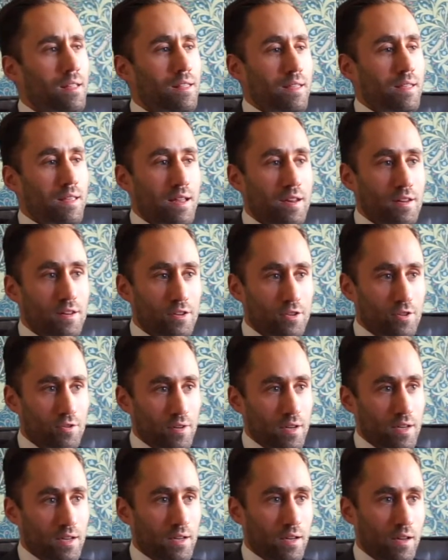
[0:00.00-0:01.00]
the
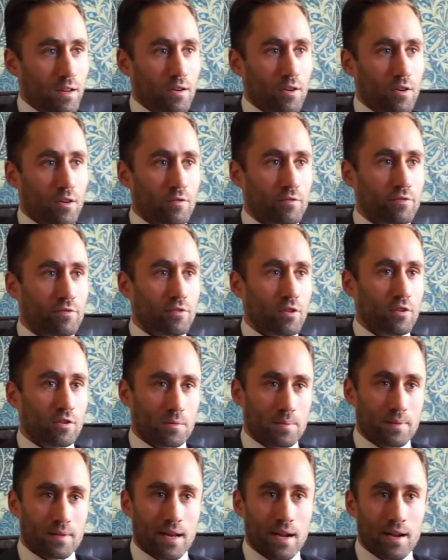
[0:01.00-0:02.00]
industry of
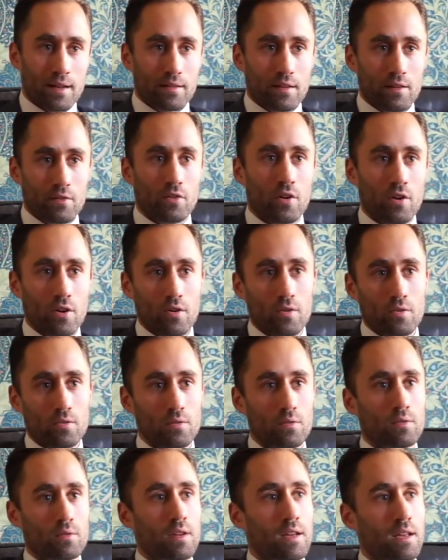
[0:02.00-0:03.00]
hospitality as a whole
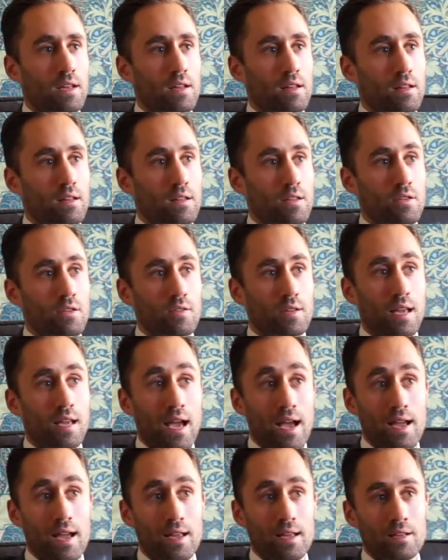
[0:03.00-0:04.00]
in the
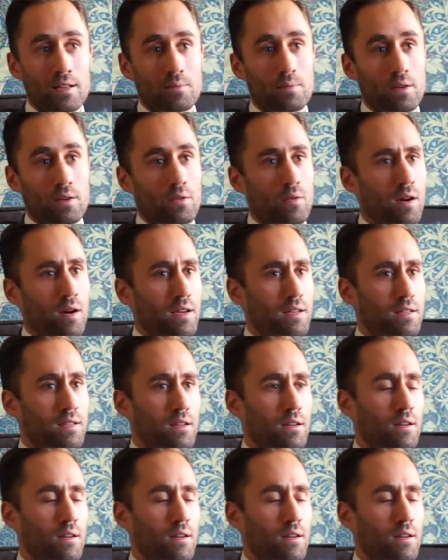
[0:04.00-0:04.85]
UK has been quite